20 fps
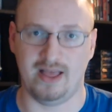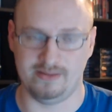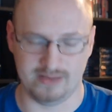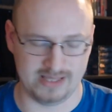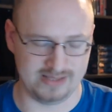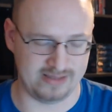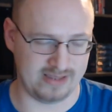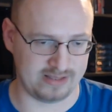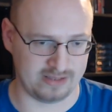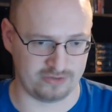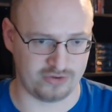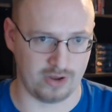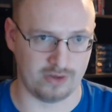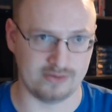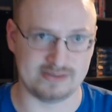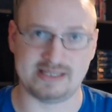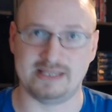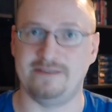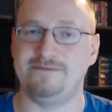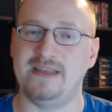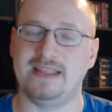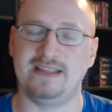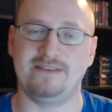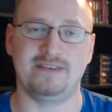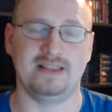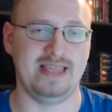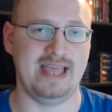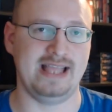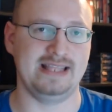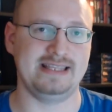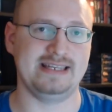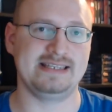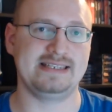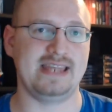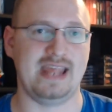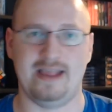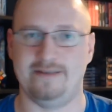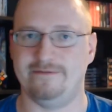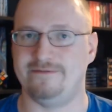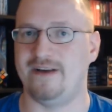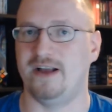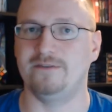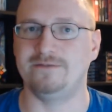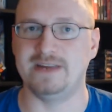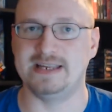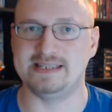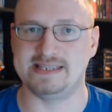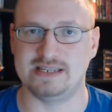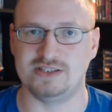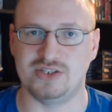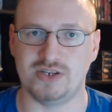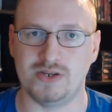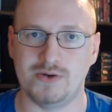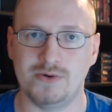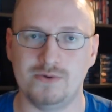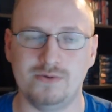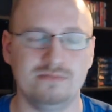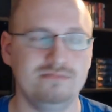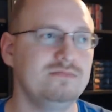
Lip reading: Indiana Jones and the Fate of Atlantis, and Final Fantasy II.